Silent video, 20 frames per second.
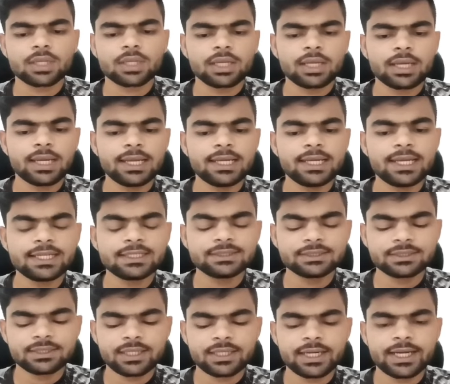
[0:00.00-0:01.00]
and let's
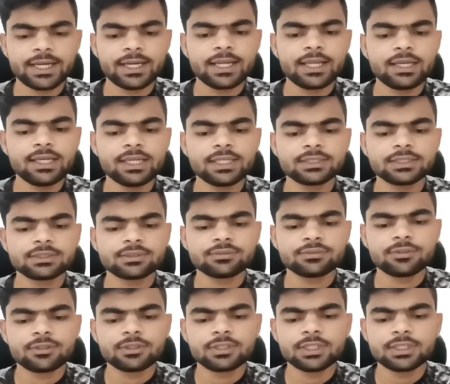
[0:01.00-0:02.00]
render list.
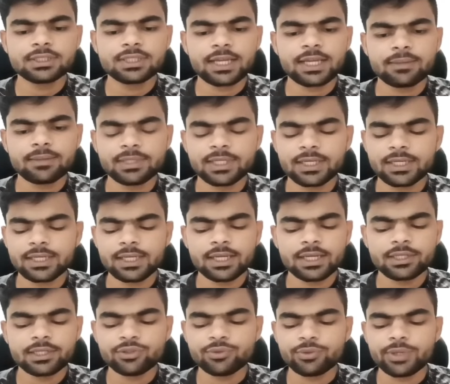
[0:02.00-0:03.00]
For this I am creating an
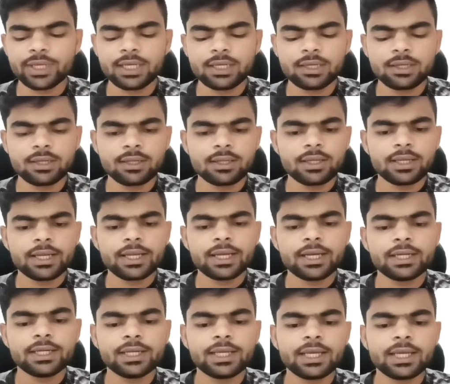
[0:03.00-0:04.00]
UL,
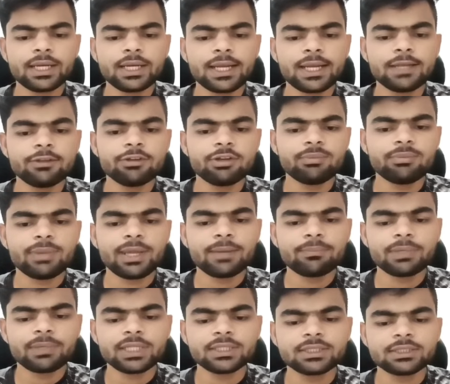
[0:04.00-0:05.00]
and here I will map
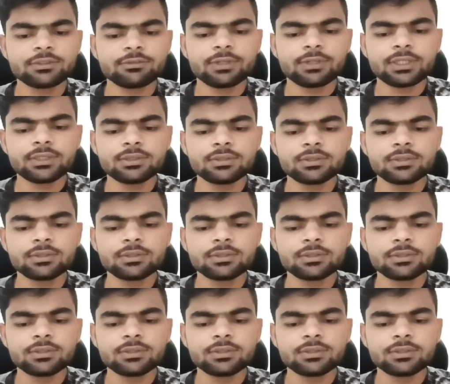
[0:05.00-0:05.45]
list 1